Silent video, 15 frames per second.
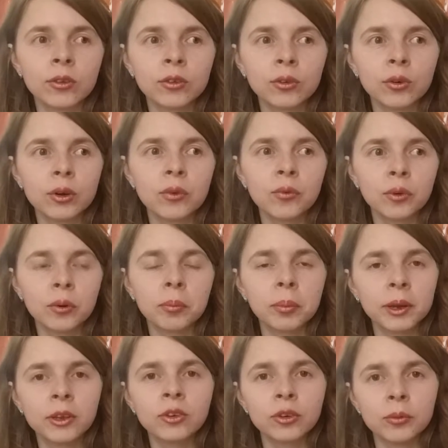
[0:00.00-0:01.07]
story for a
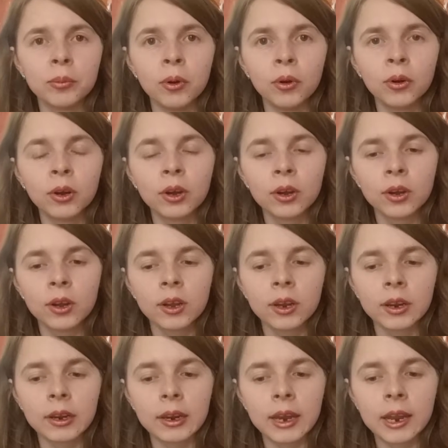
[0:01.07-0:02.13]
picture book
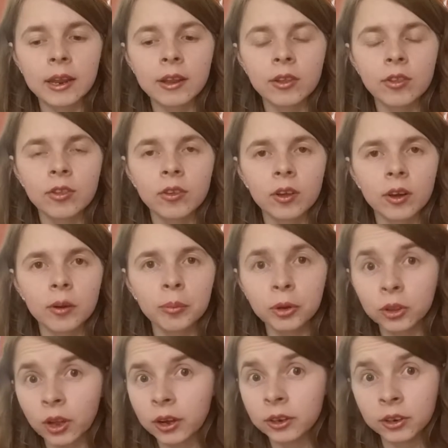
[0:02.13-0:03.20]
needs a
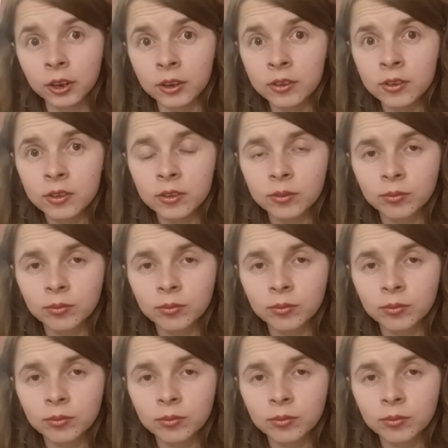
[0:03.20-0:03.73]
protagonist,